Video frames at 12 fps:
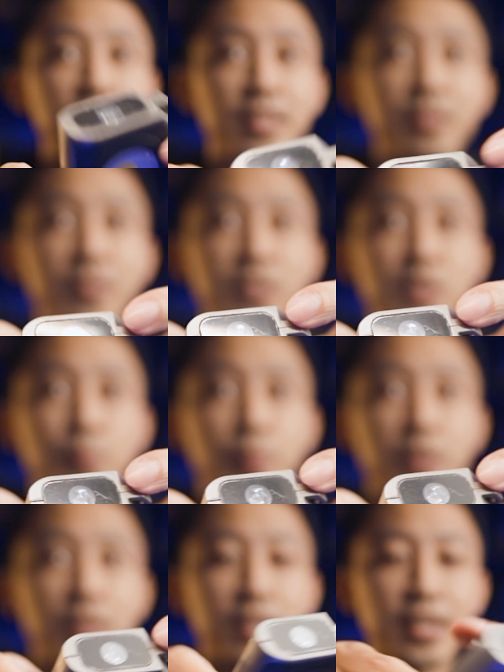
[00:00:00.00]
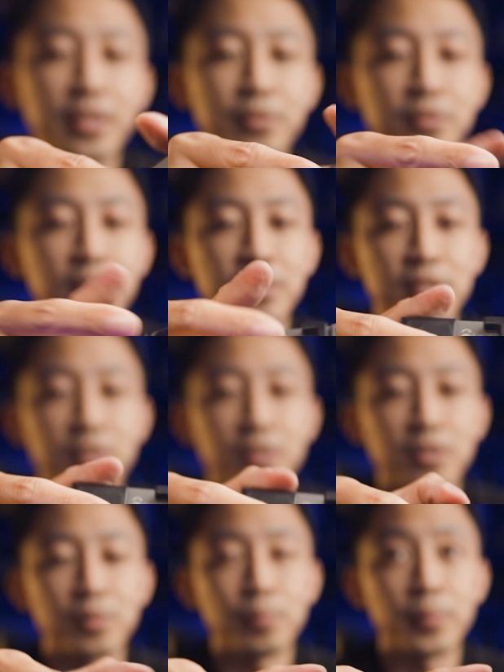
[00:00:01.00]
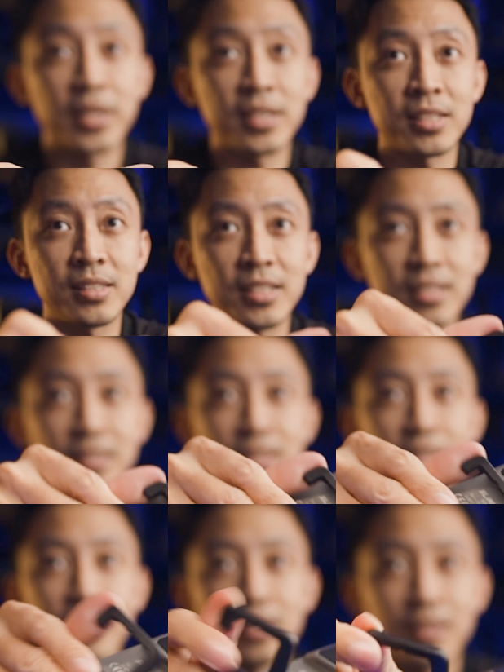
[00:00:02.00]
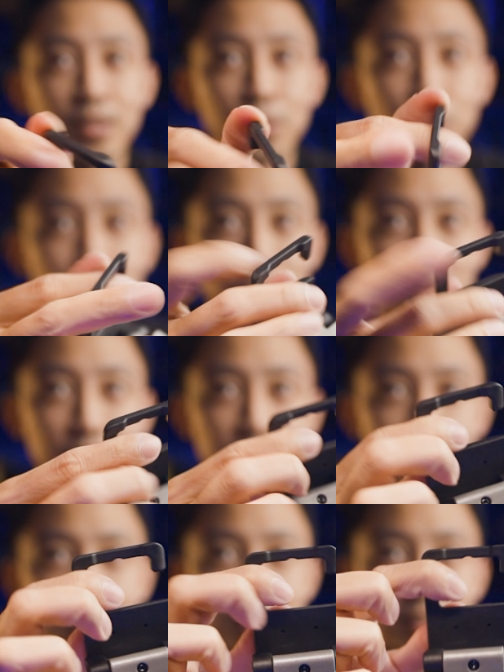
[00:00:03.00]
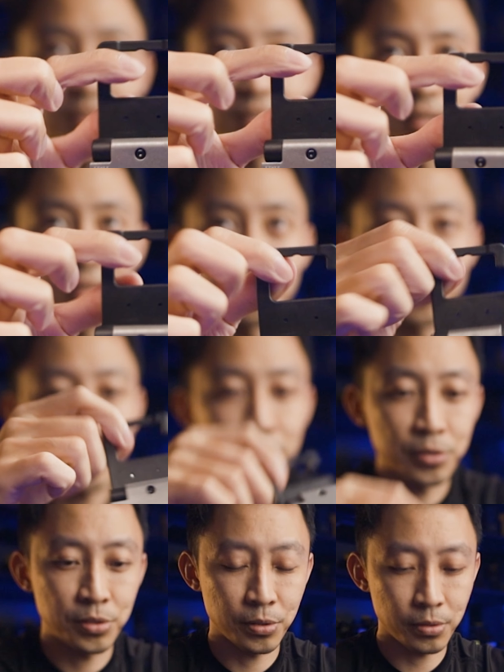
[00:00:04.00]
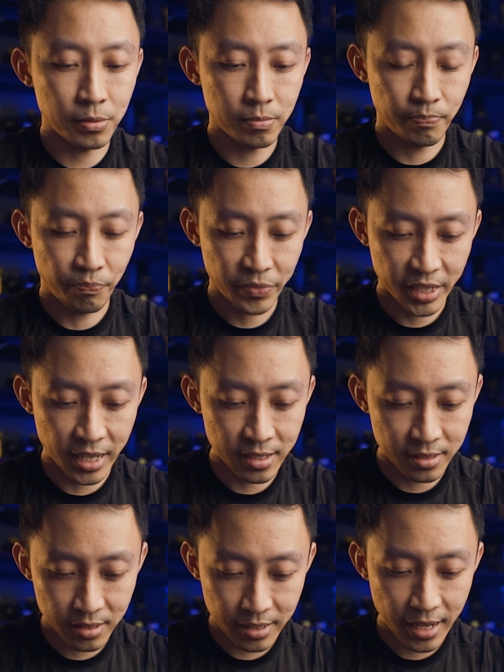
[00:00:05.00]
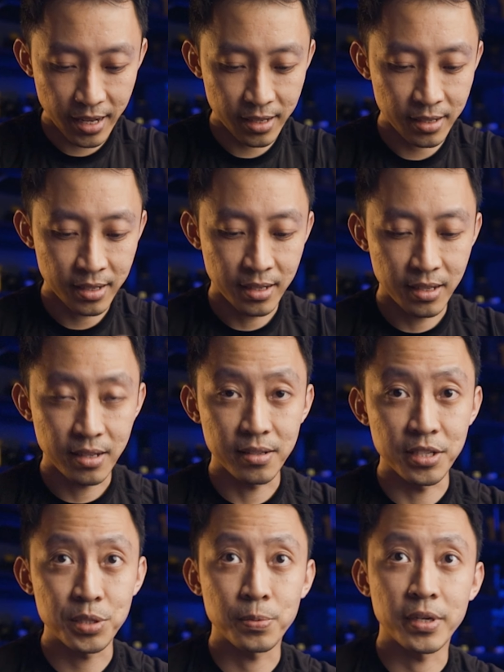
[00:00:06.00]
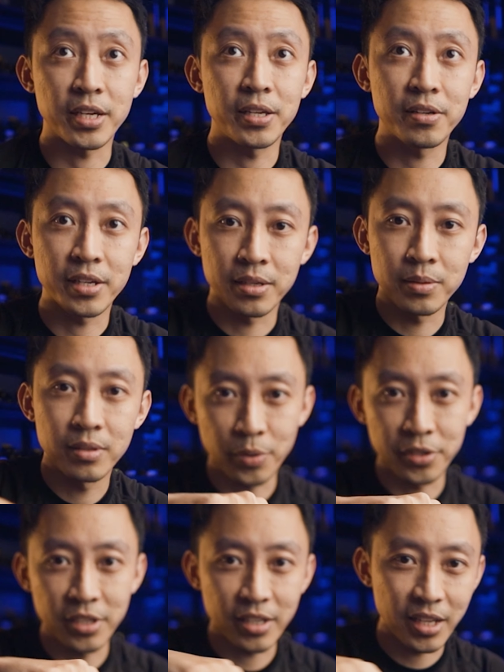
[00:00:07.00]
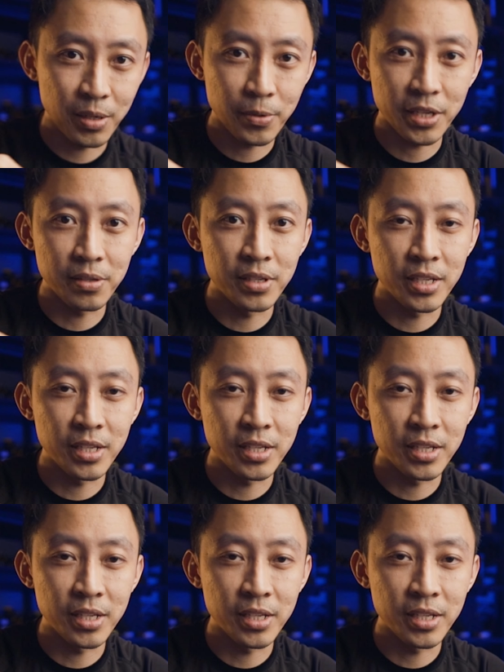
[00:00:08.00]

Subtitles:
you got spotlight, you got your magnetic hook here, right? You also can stand this way, you can point it anywhere you